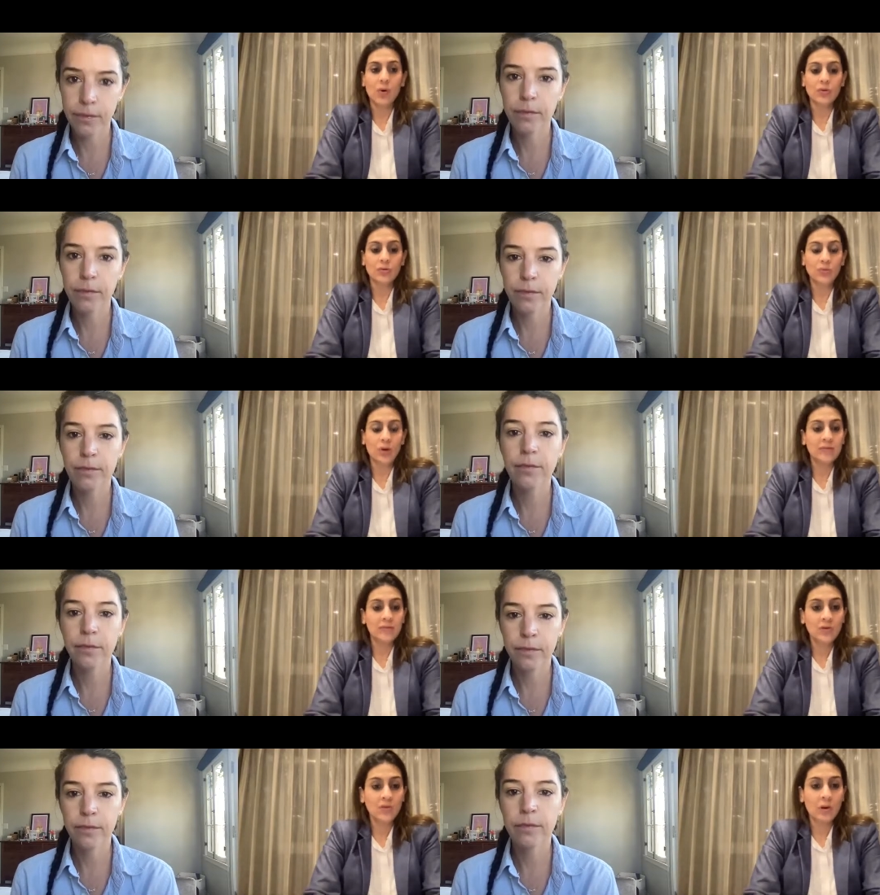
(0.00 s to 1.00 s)
Speaker 1: or, you know,
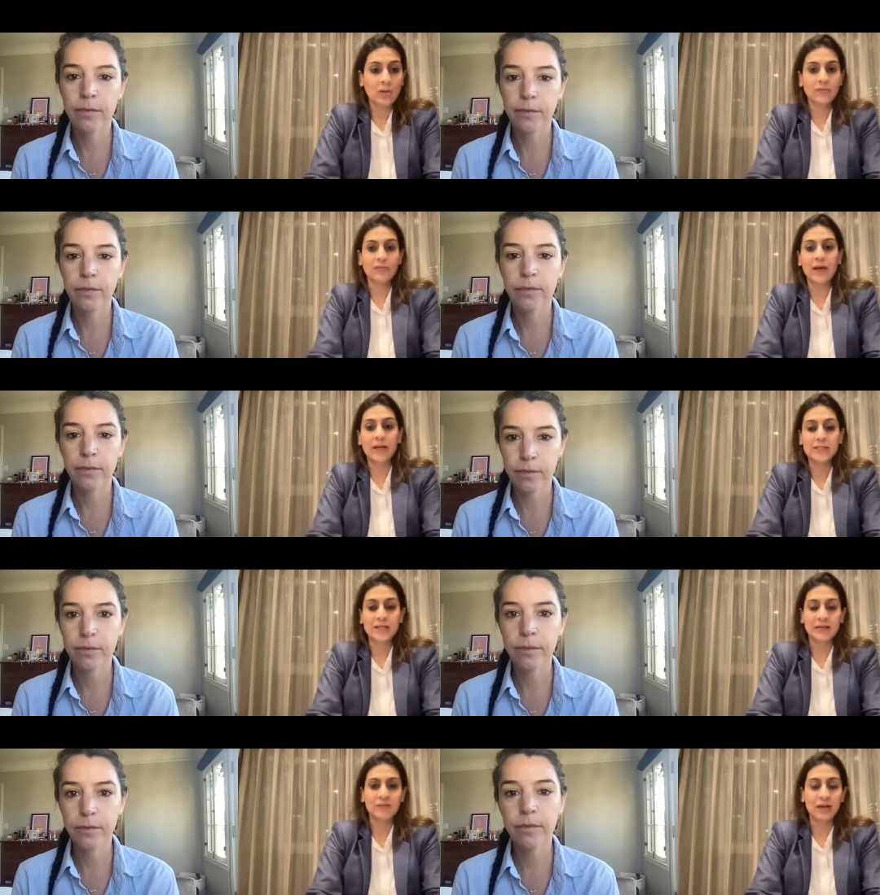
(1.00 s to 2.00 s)
and we know about the
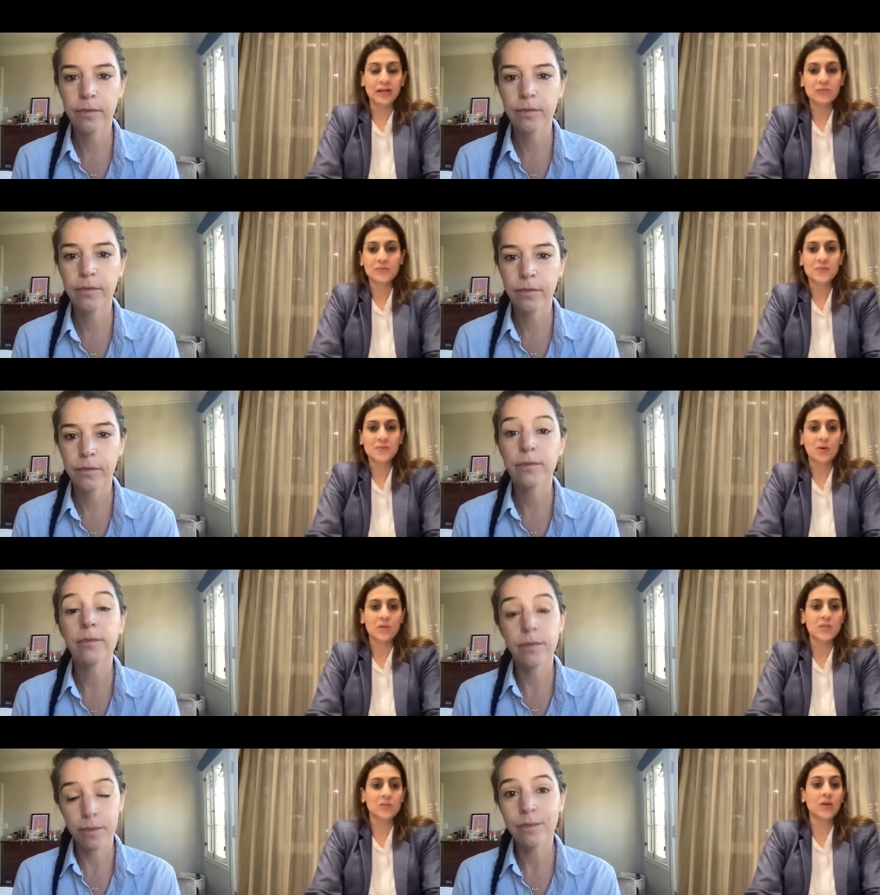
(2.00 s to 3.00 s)
fight and flight
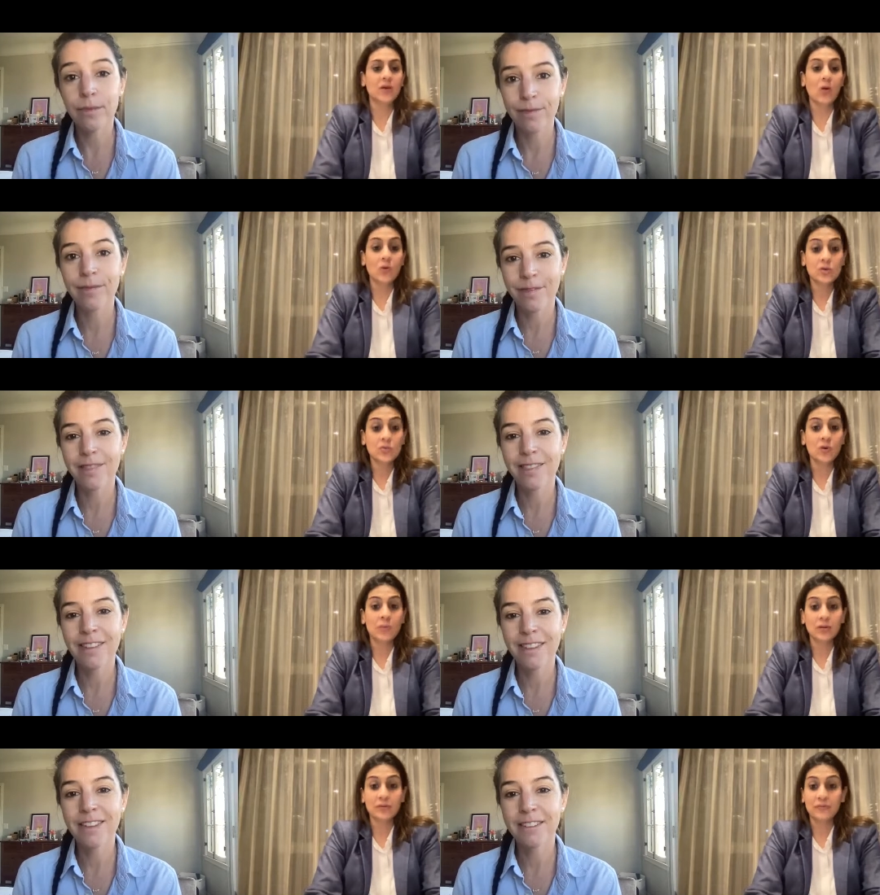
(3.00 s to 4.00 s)
response. We also know
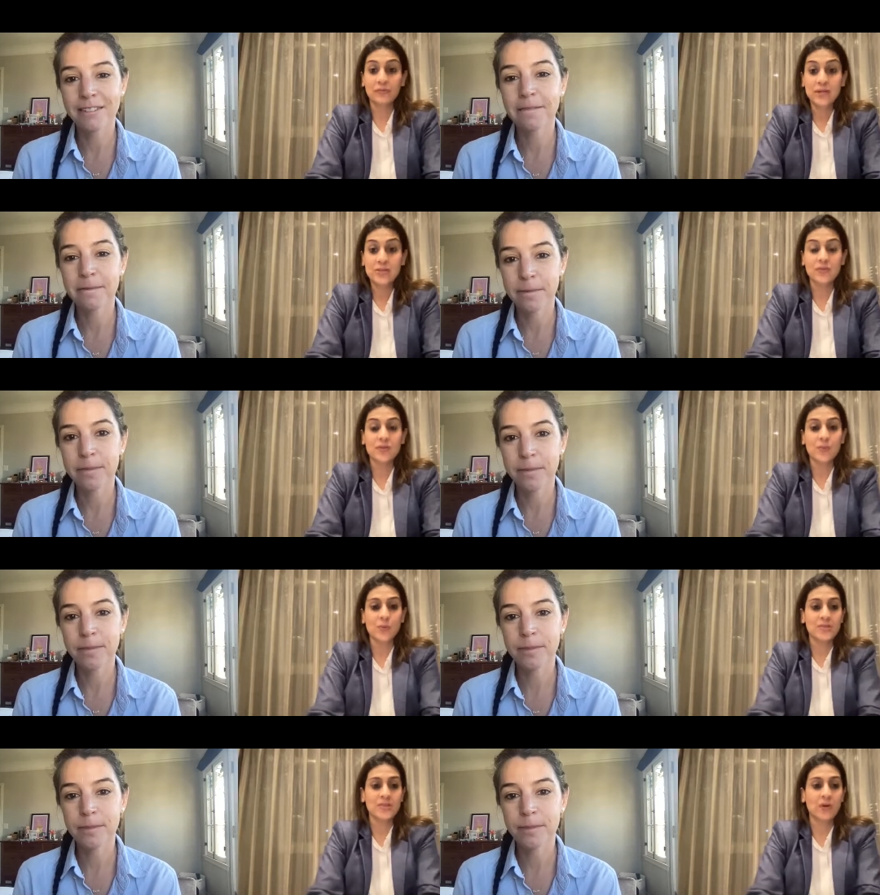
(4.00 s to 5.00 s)
about the freeze
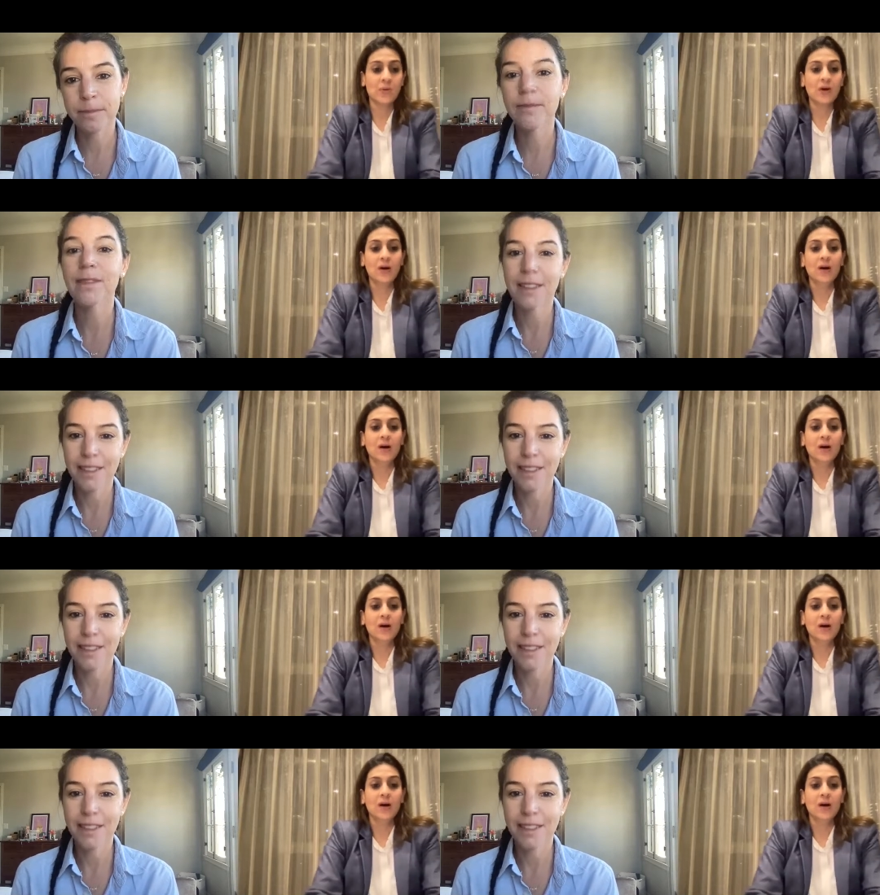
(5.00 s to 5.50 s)
response now.